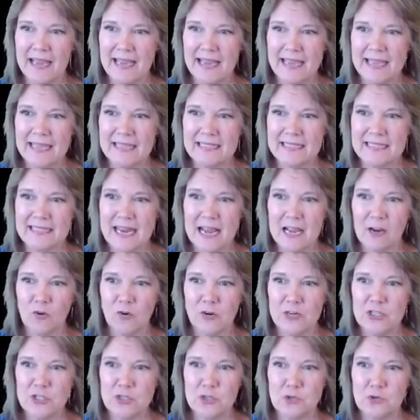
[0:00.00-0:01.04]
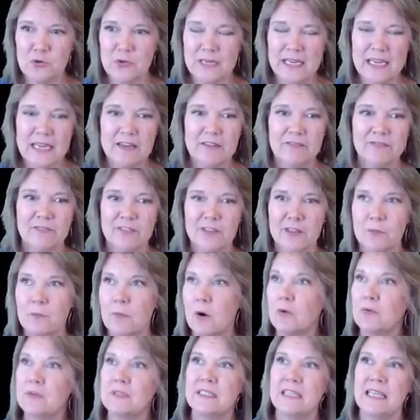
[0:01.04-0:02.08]
it's not going to give the
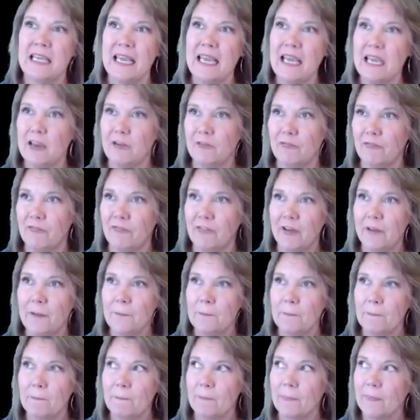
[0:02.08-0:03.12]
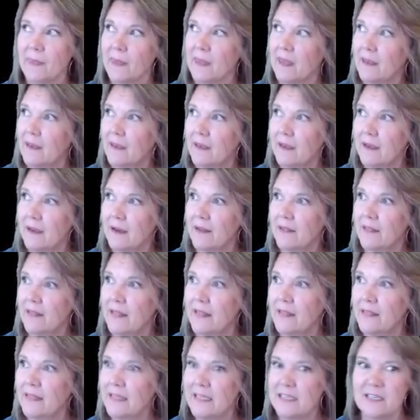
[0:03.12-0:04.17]
motif
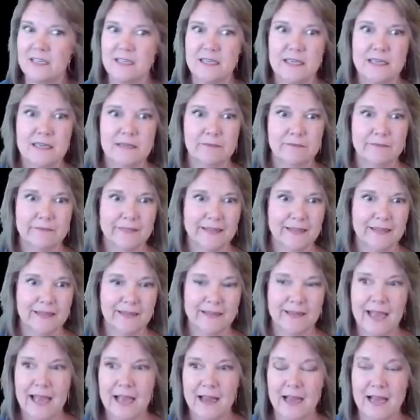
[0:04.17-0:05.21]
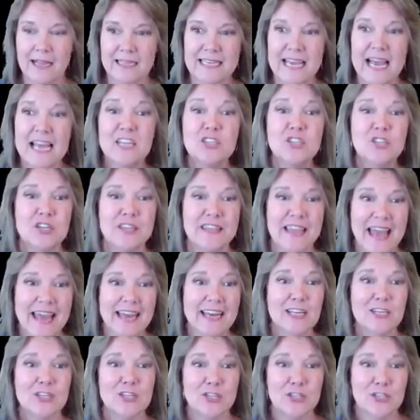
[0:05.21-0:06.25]
the attention that
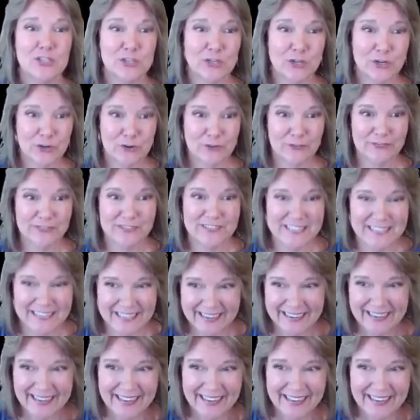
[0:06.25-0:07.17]
it deserves.